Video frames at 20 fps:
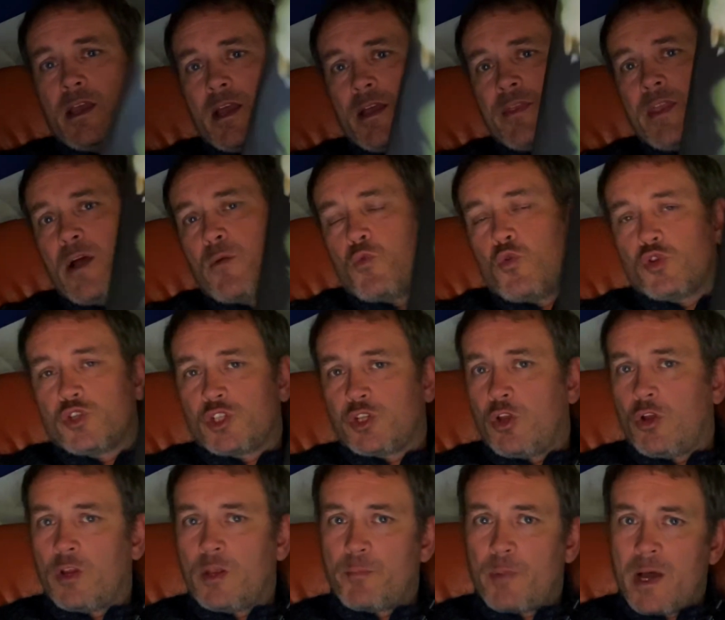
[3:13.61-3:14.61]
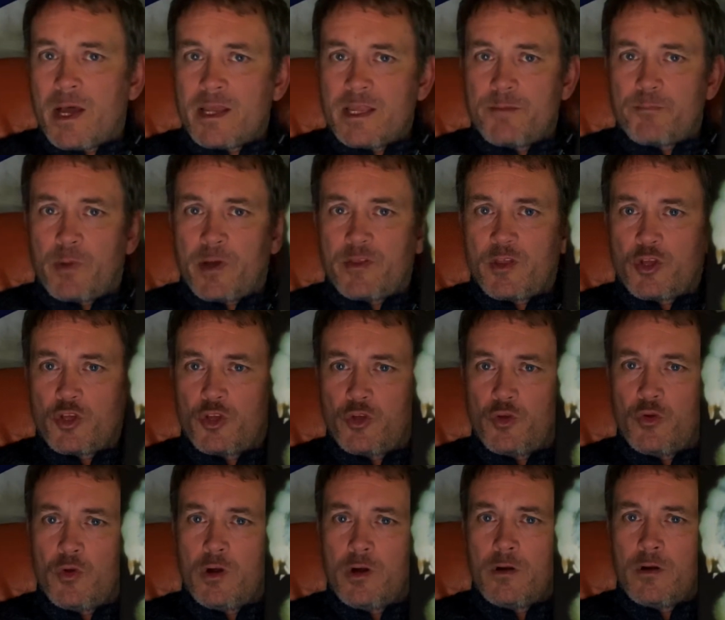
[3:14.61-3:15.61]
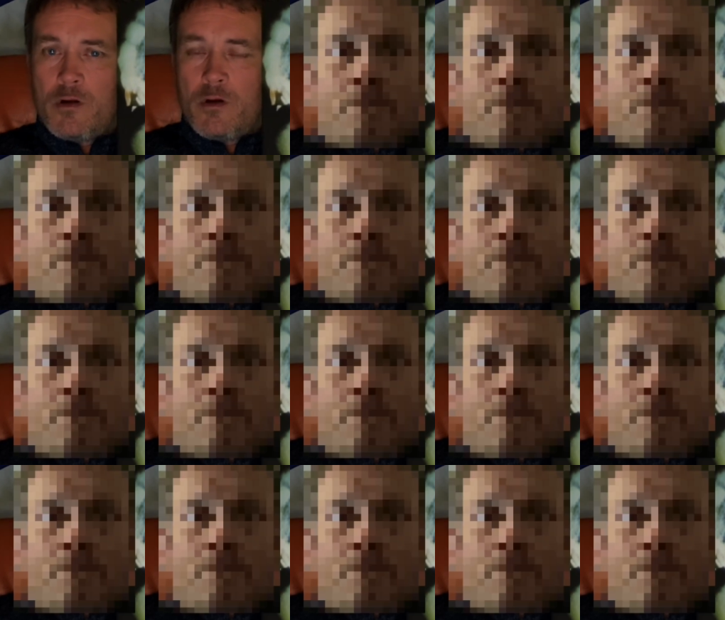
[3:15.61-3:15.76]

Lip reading: And that was Lullaby by The Cure